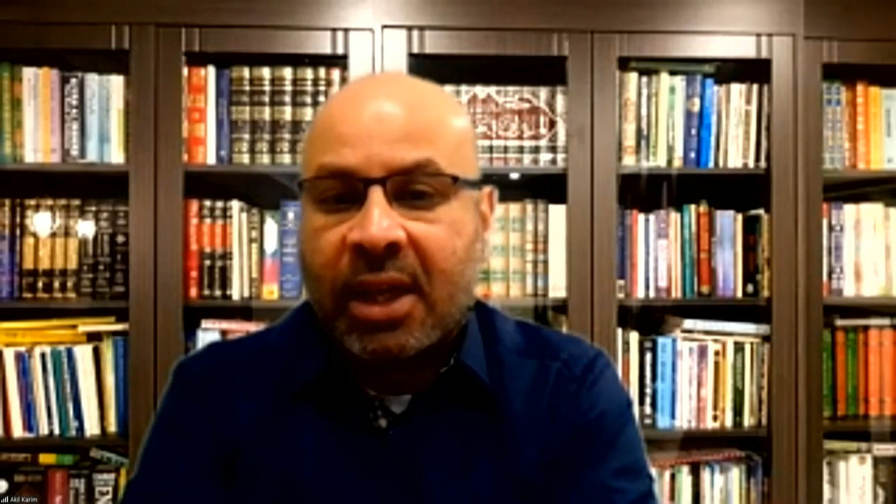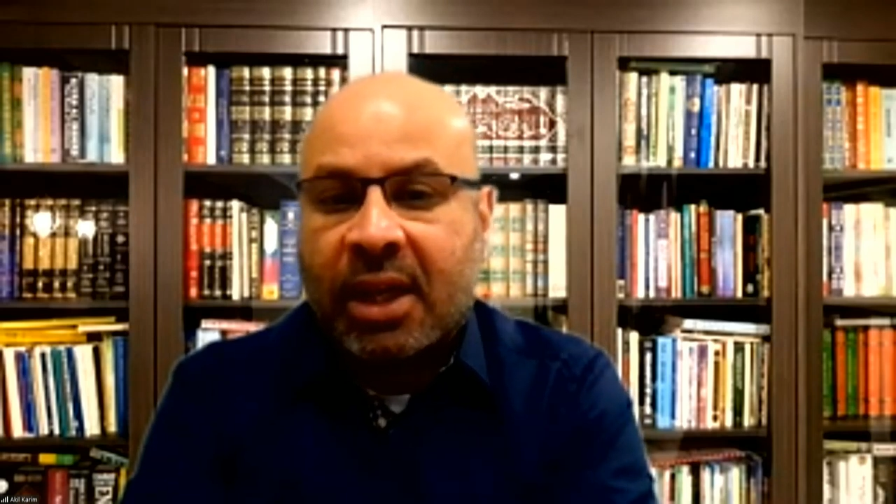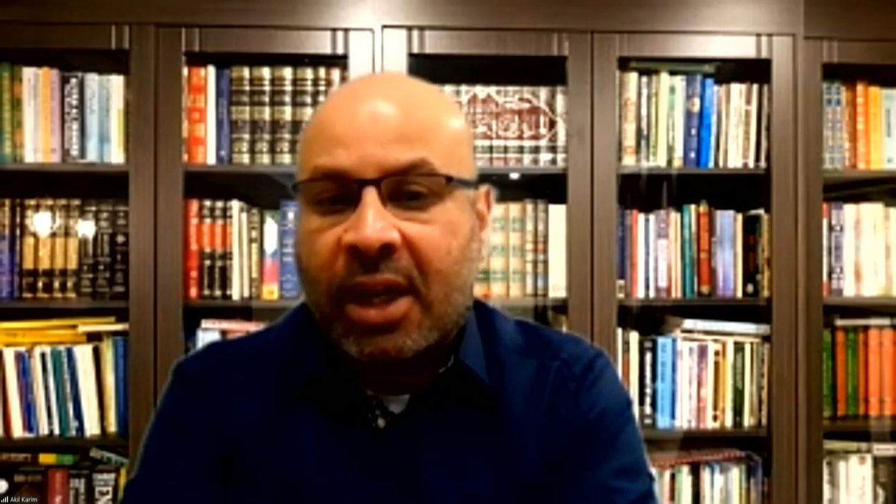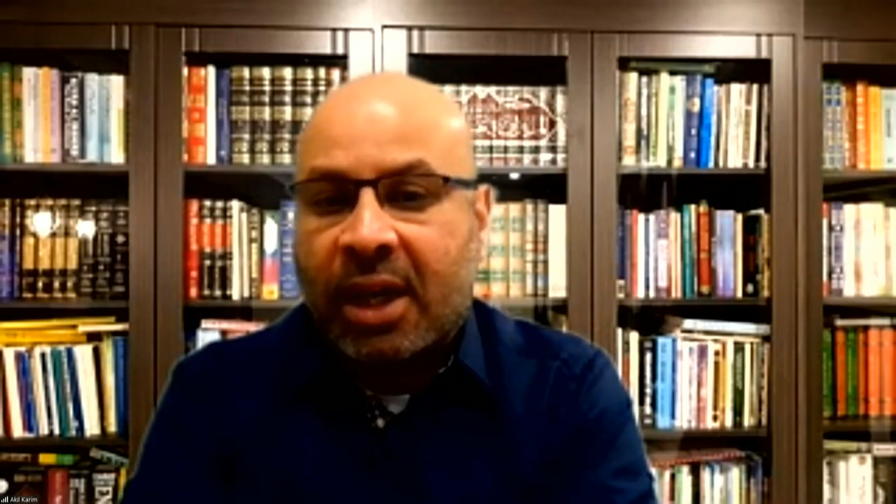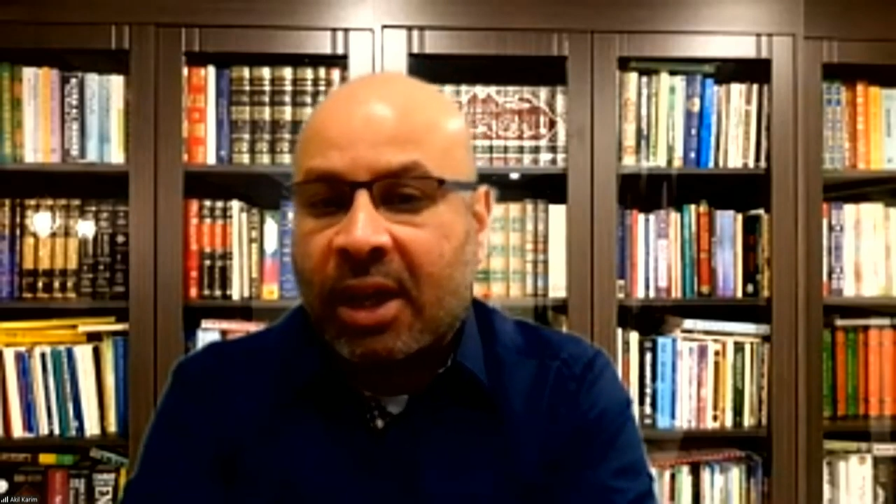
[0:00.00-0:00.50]

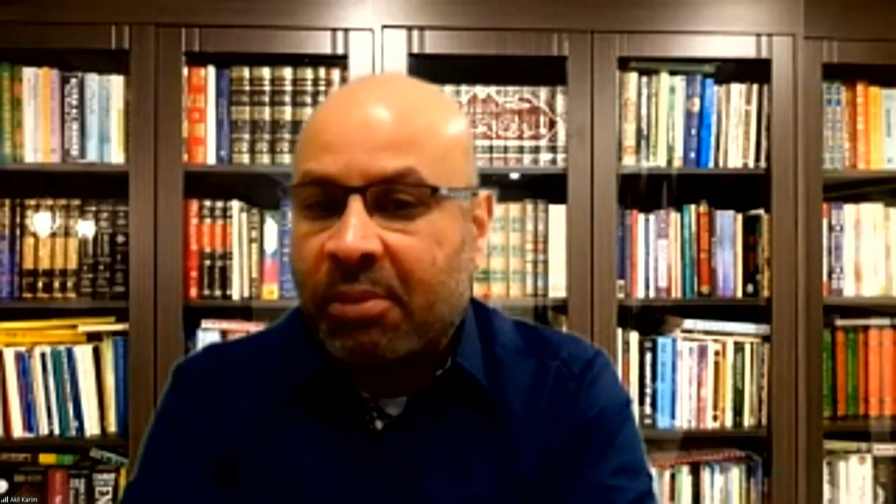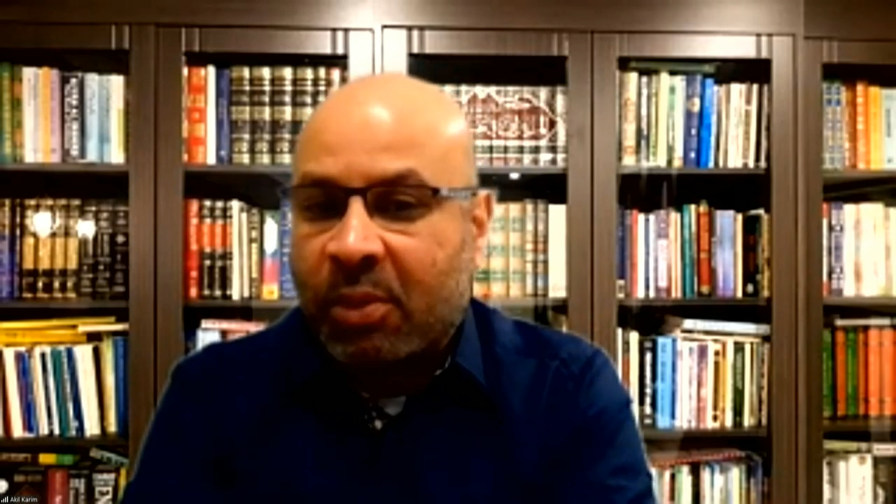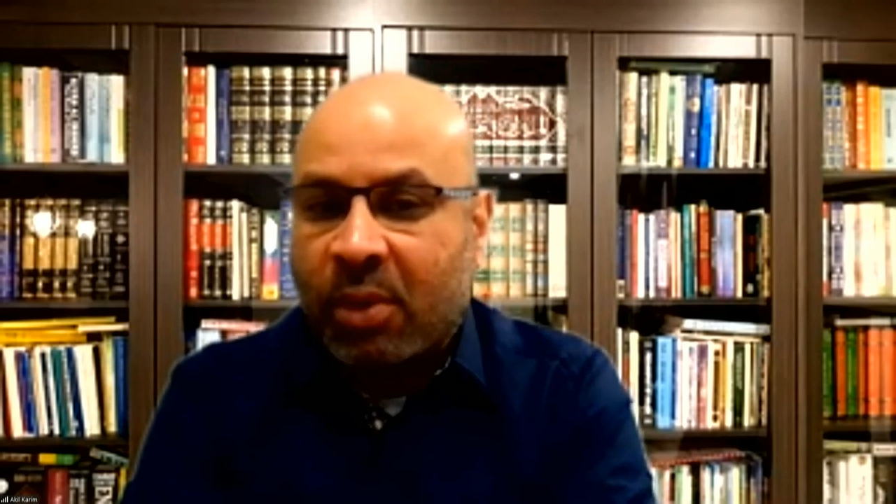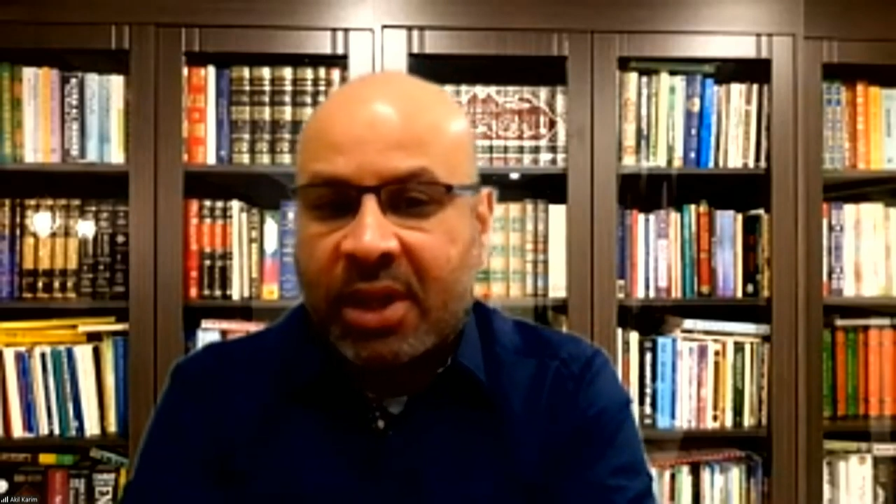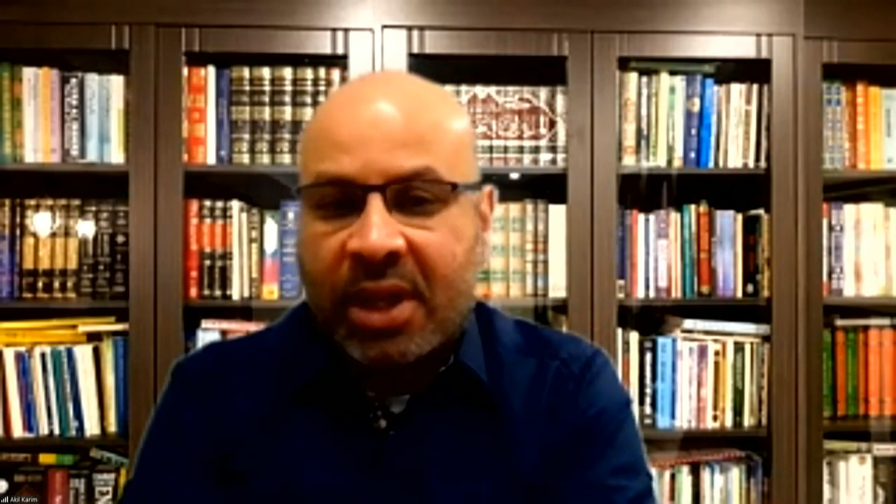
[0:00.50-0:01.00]
Uh, but one
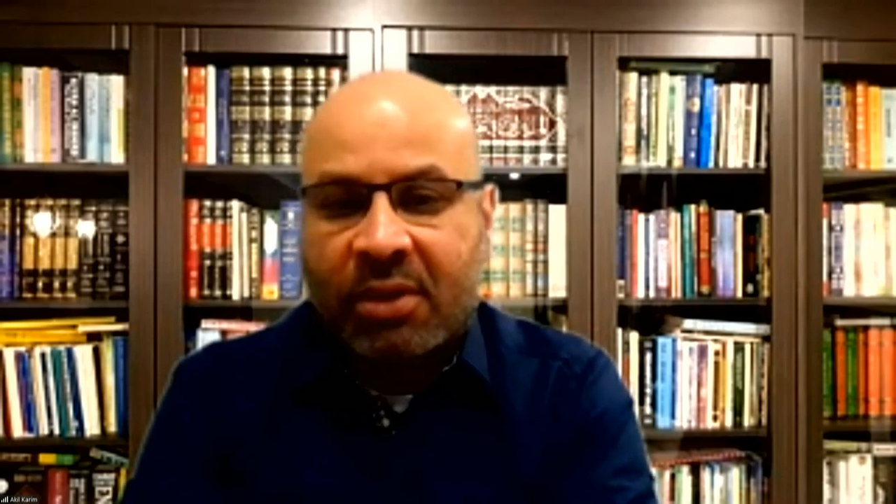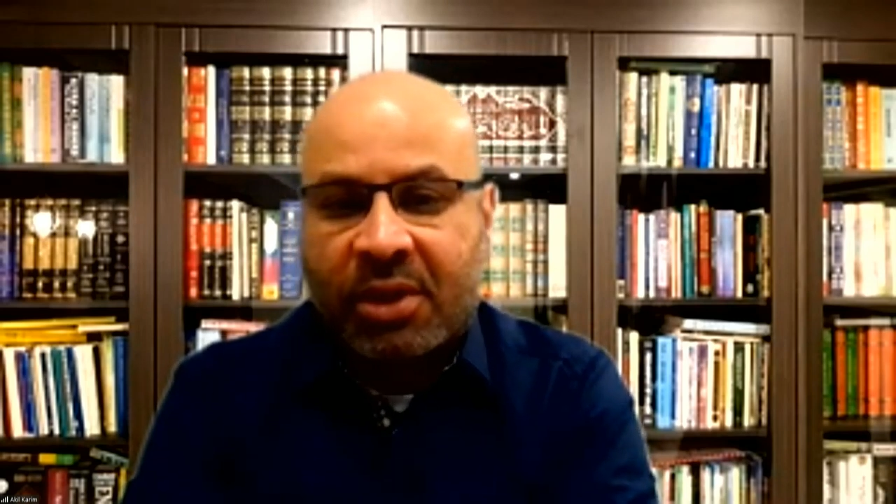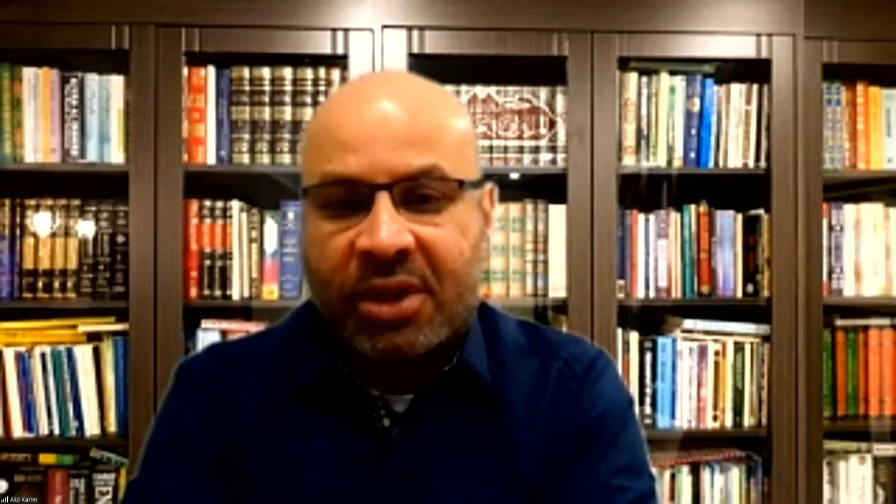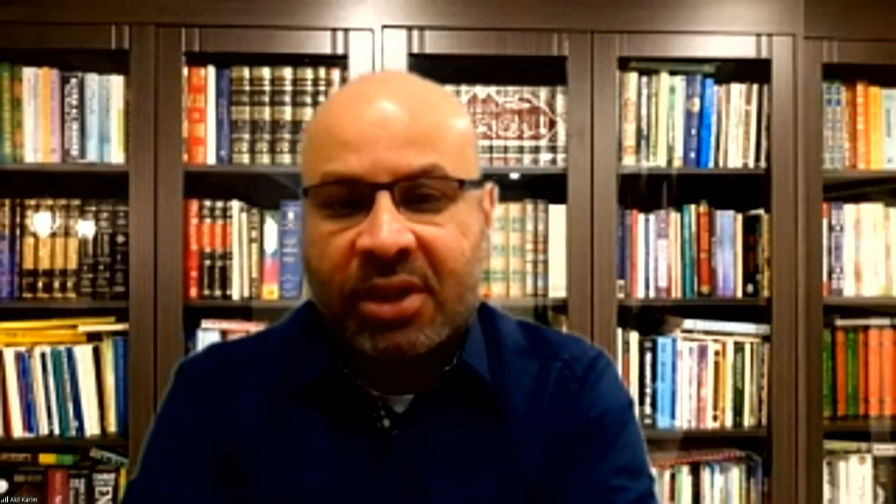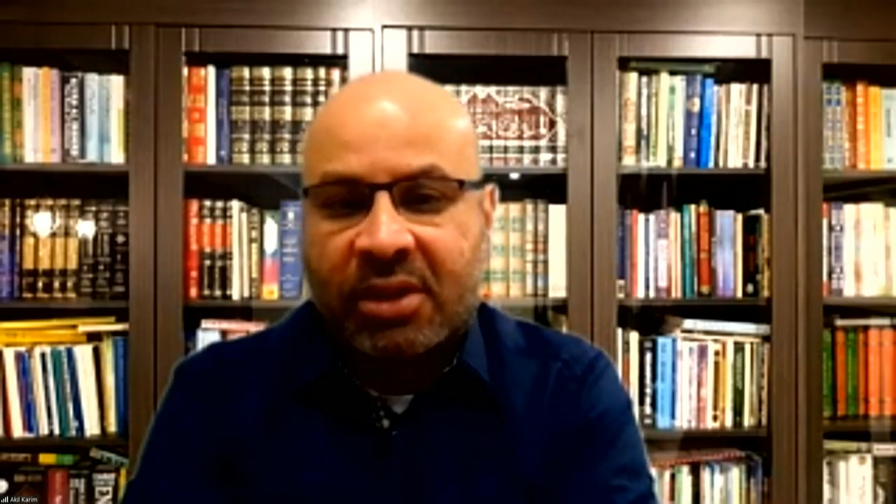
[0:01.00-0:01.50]
of the other
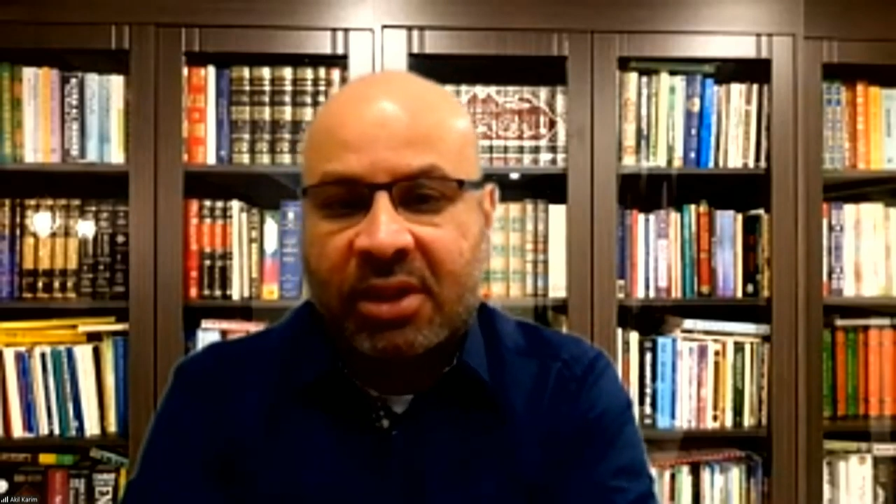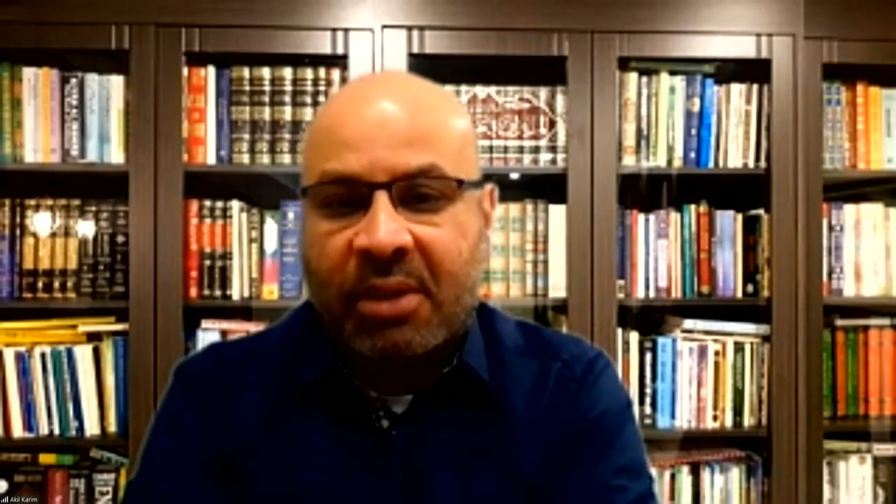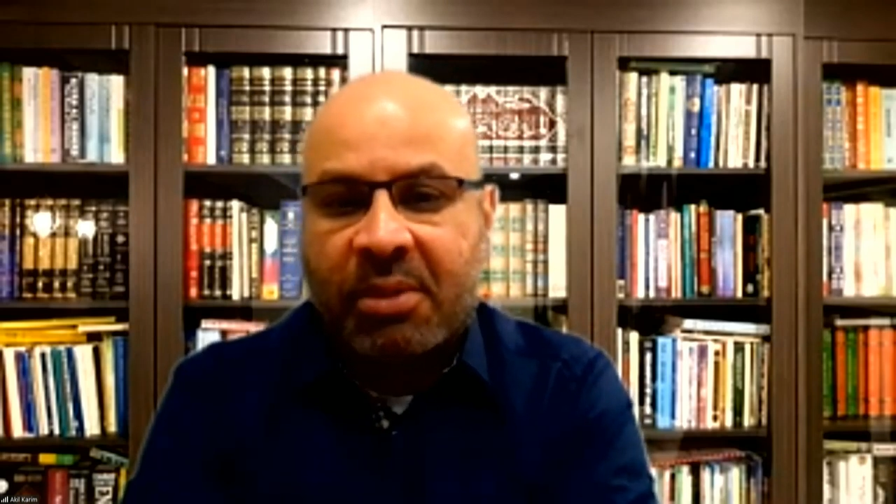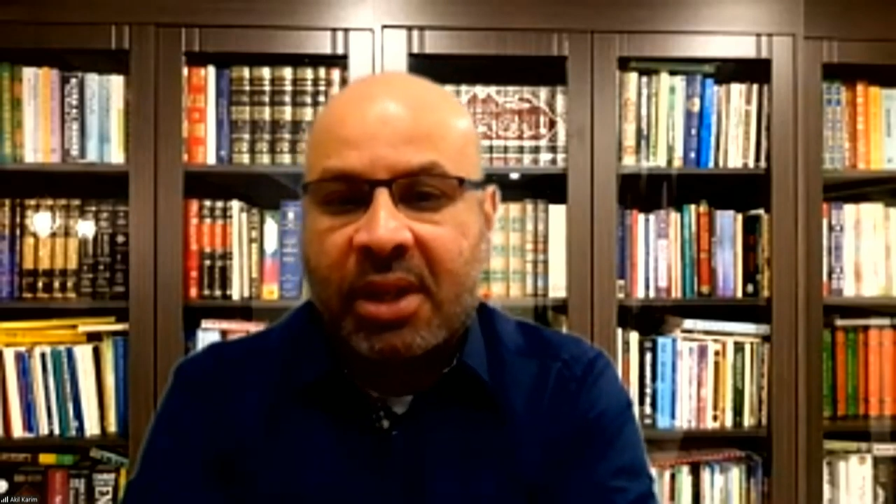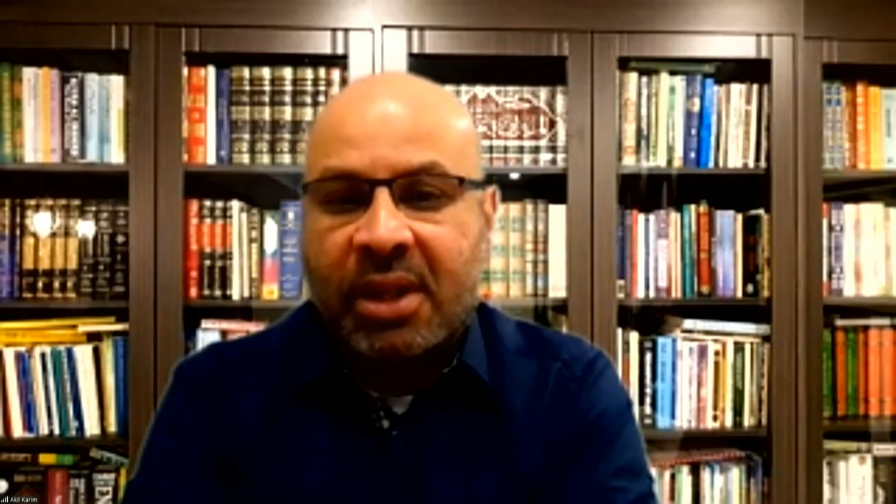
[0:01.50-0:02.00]
questions that's come
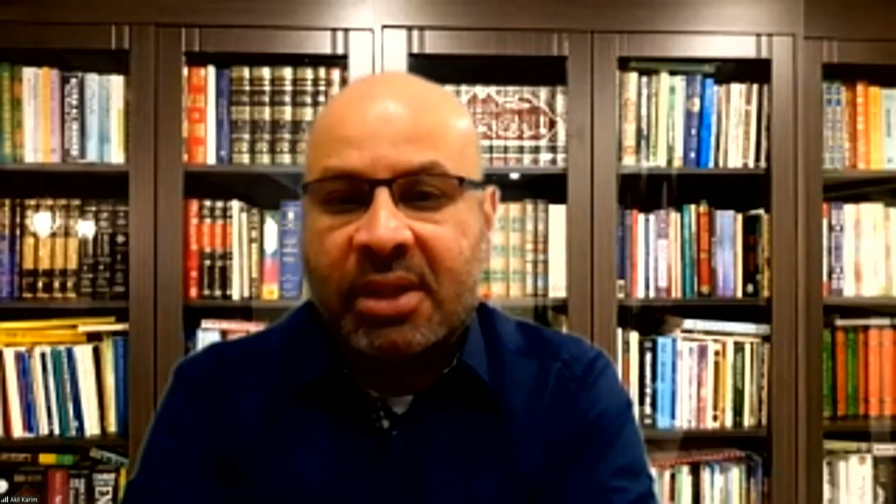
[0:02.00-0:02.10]
in is